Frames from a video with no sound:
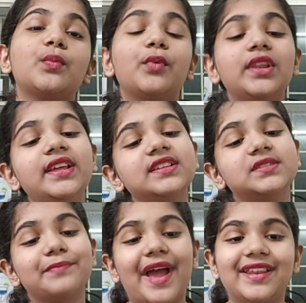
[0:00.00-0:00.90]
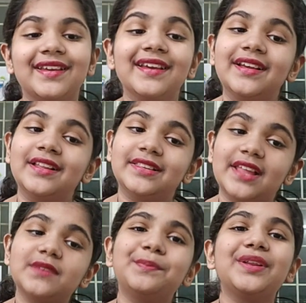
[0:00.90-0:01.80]
policeman
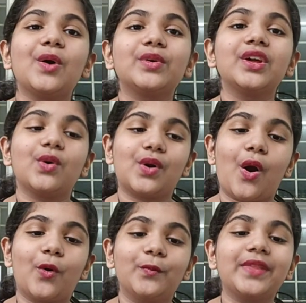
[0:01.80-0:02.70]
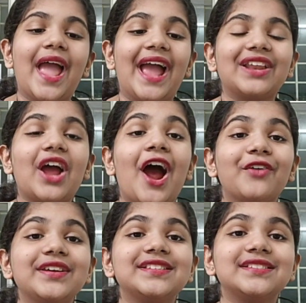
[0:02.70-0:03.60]
let Pinocchio go and
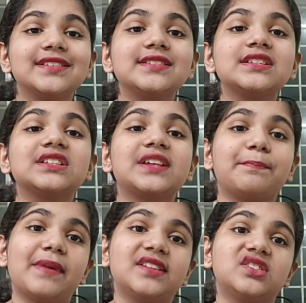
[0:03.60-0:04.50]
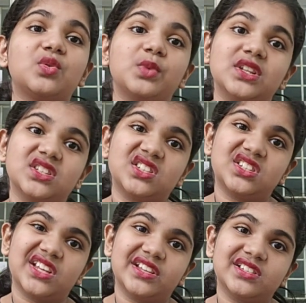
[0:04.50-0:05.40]
arrested Geppetto
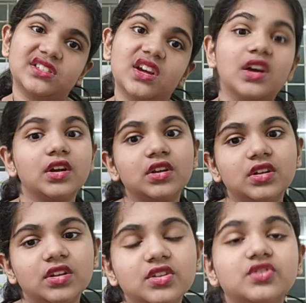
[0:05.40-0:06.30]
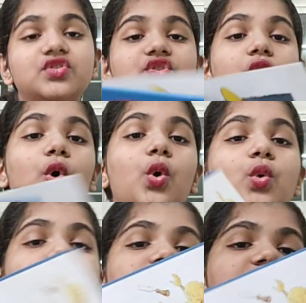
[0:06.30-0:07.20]
instead.
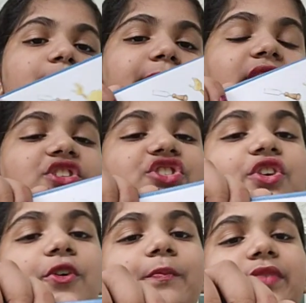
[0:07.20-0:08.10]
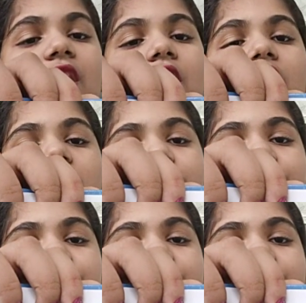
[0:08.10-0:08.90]
So this is a picture of